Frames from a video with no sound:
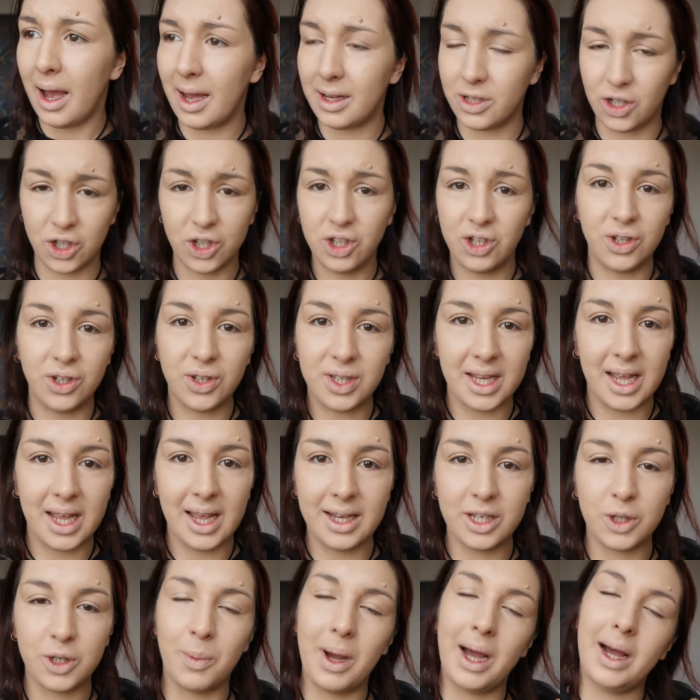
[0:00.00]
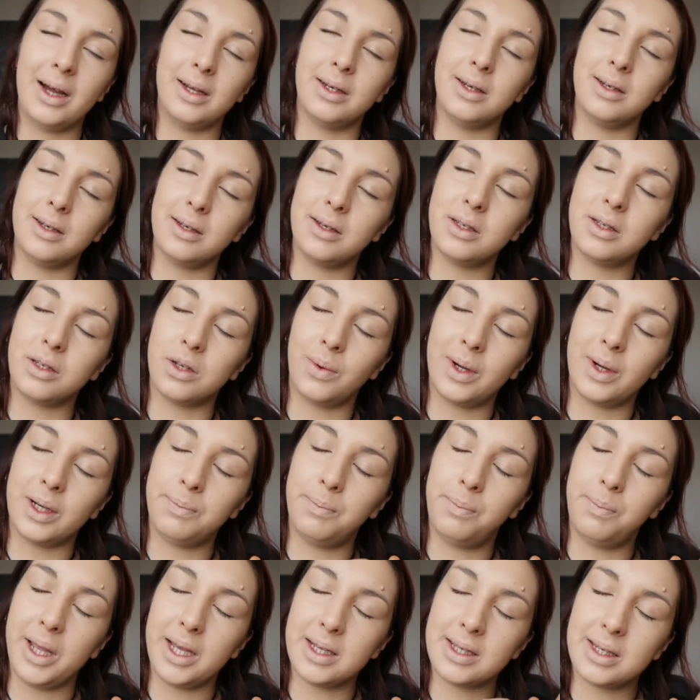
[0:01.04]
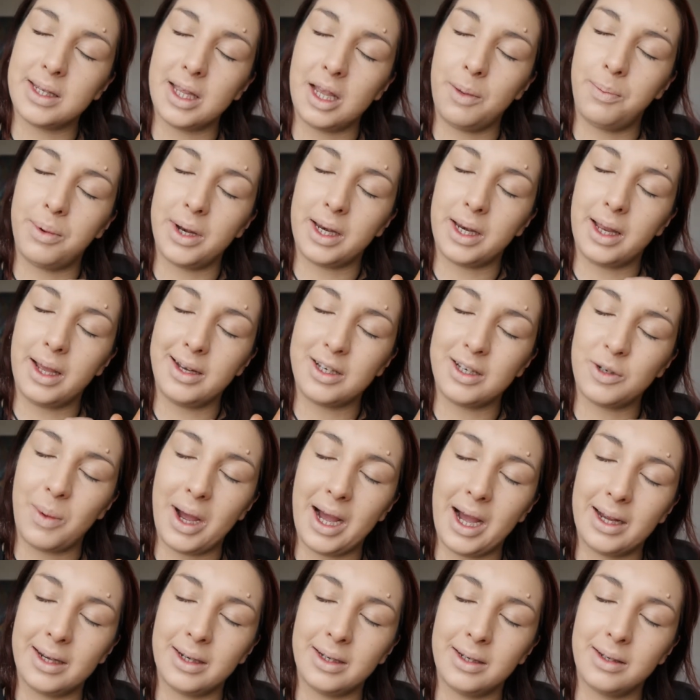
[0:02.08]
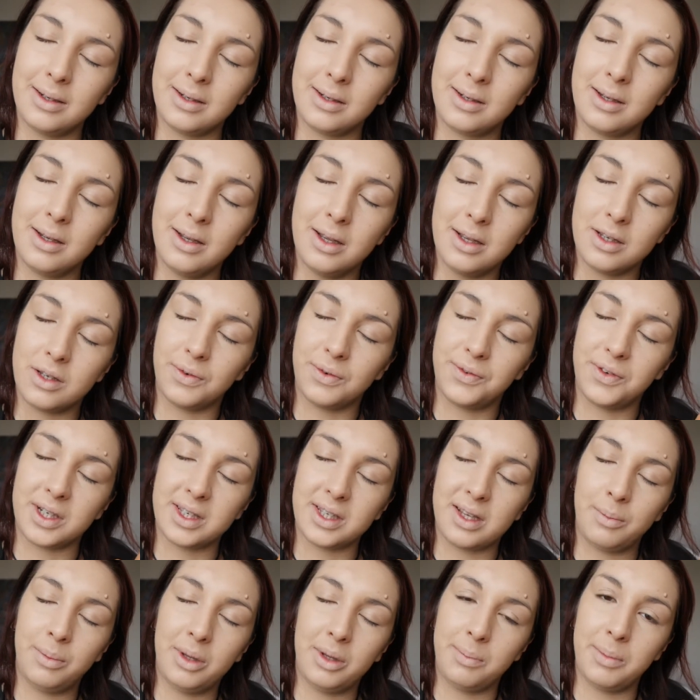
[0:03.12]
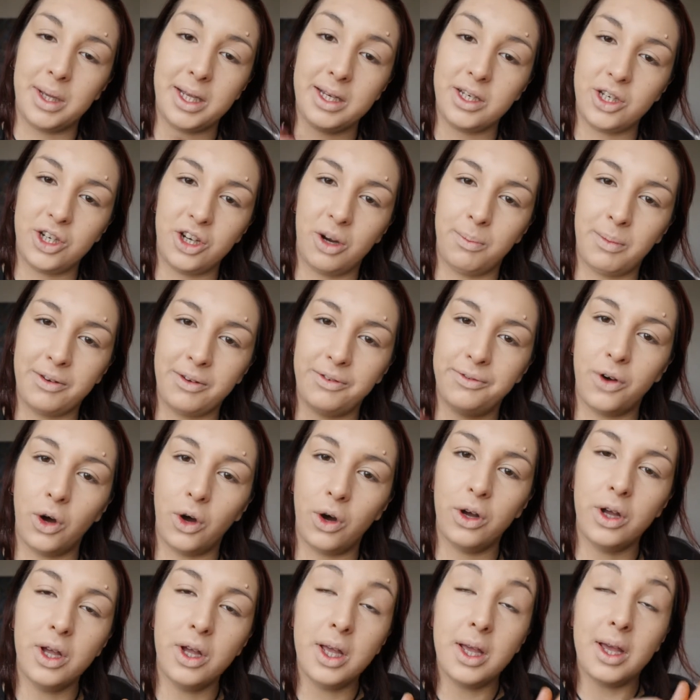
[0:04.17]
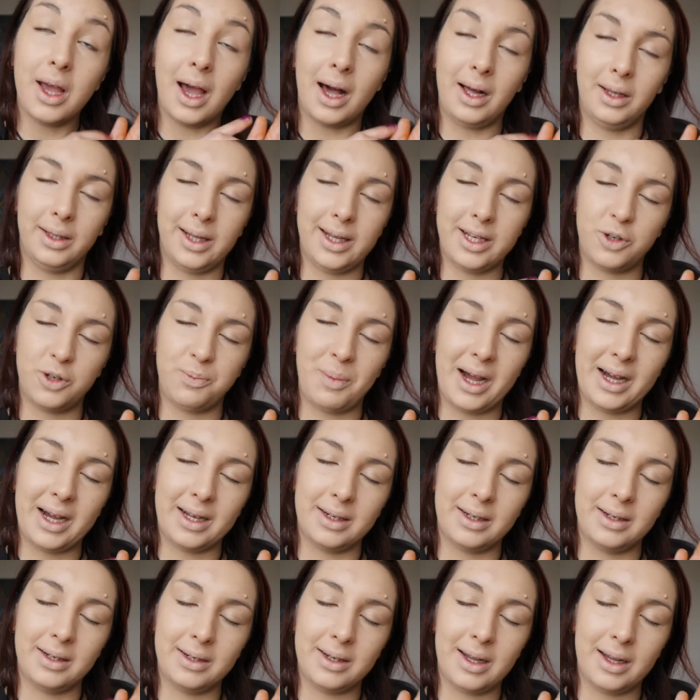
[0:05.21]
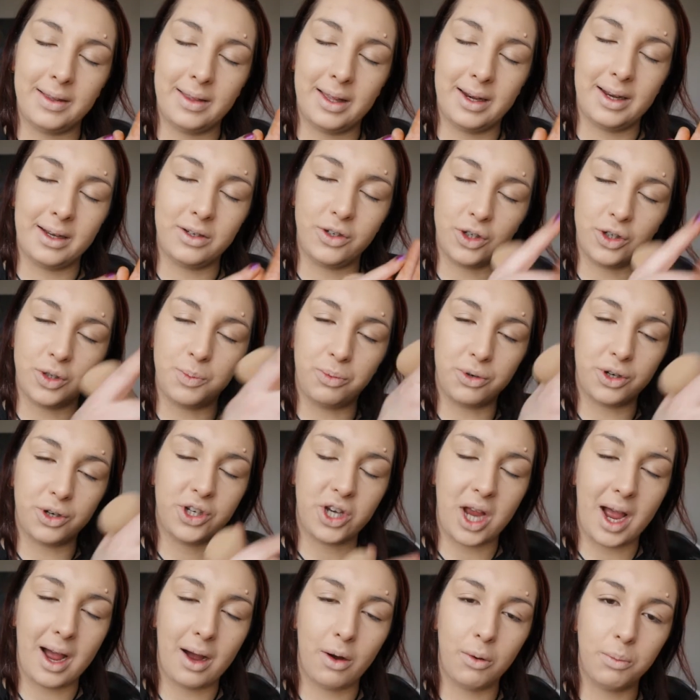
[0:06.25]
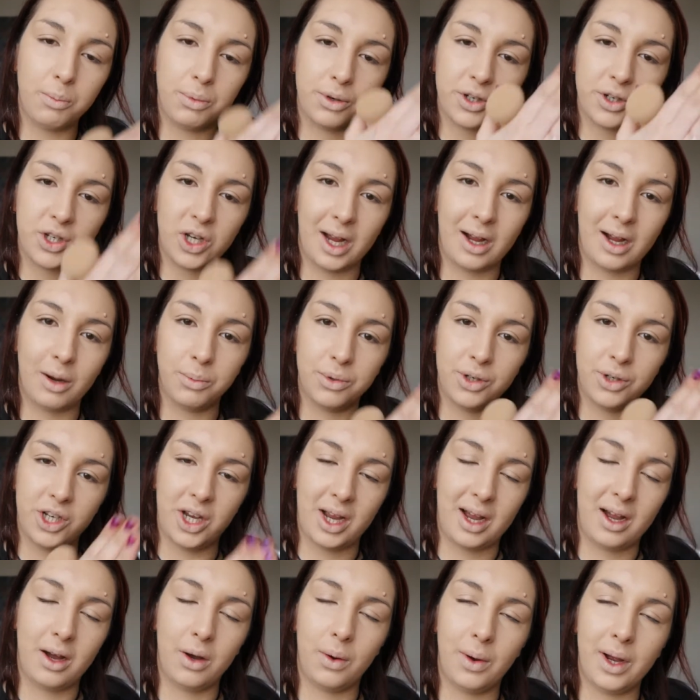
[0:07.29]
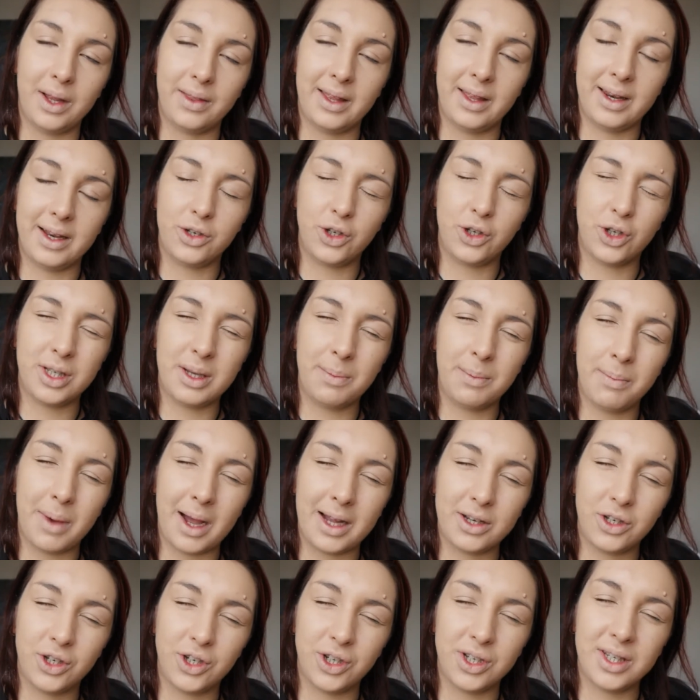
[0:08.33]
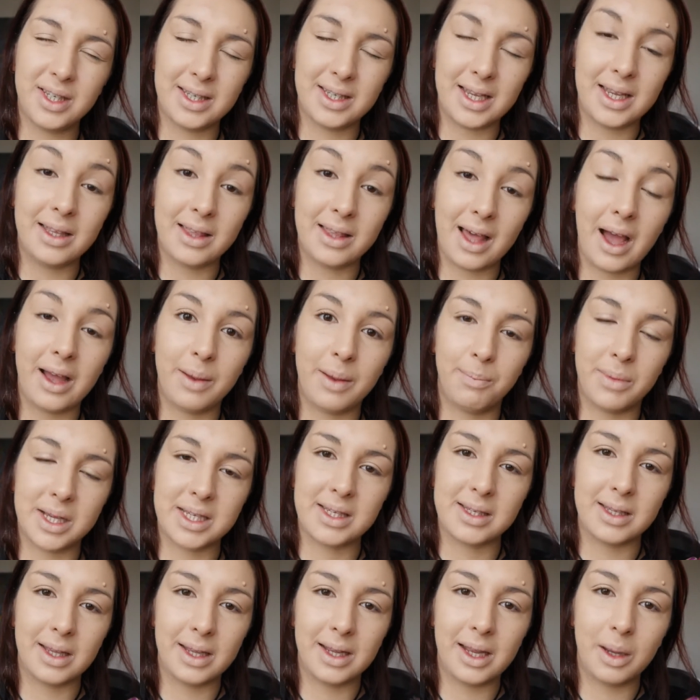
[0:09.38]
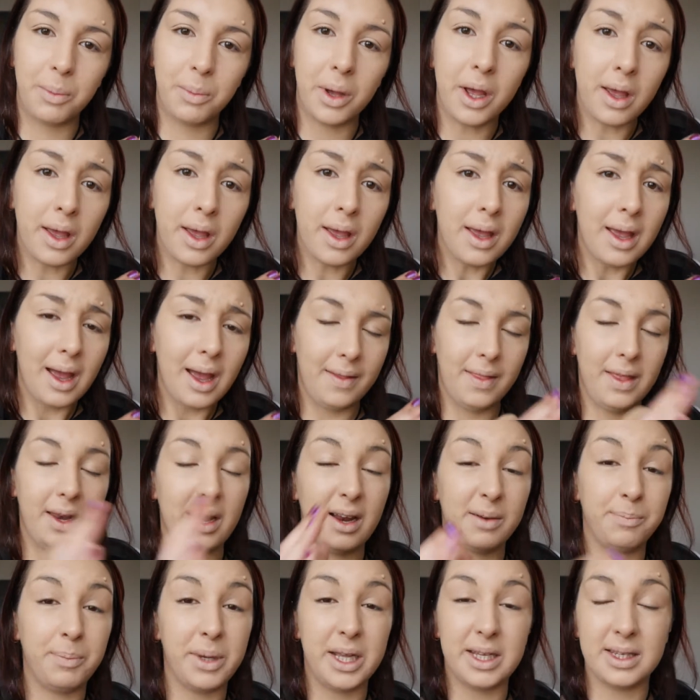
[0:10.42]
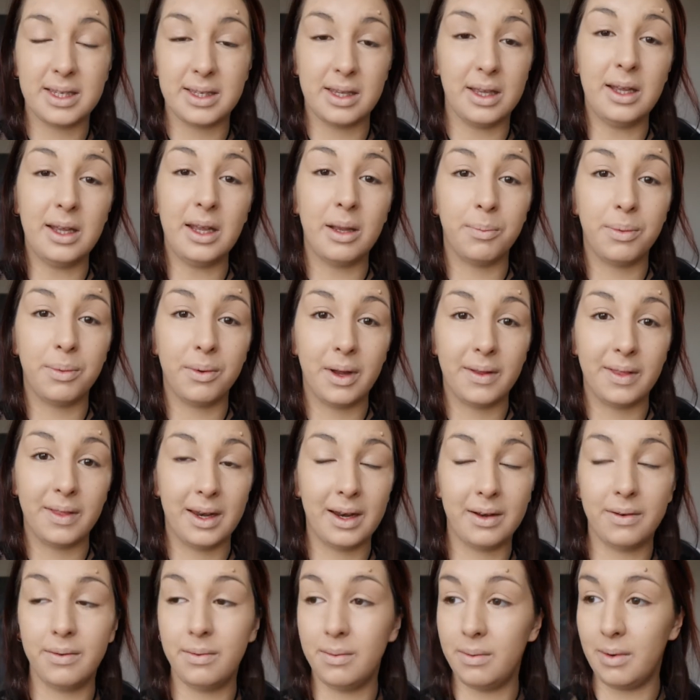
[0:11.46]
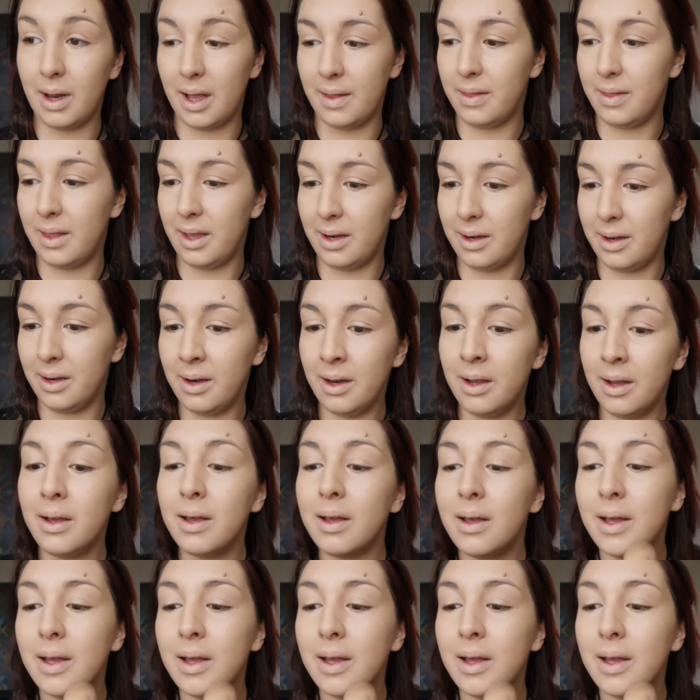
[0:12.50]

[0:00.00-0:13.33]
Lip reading: I just used to itch my hand, so I'd be asleep and I'd itch my hand. So for example, I'm itchy on my foot, I'll itch my hand and then I'd just brush it out, brush it out, brush it out, and then I'd just see that in my sleep, and then I'd be asleep, and then